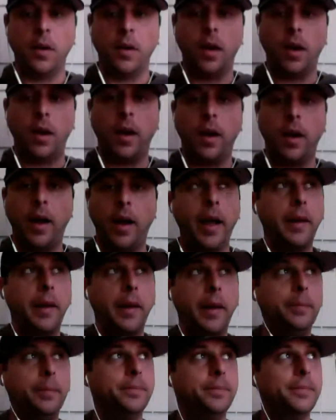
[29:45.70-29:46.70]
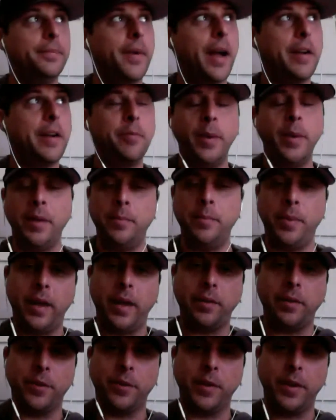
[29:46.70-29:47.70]
I've been
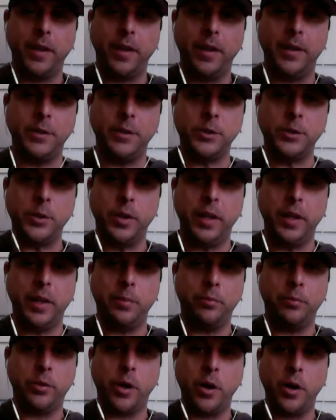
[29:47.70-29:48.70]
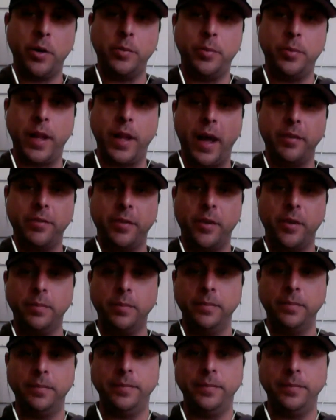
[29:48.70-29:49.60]
paying for the Trulia Pro platform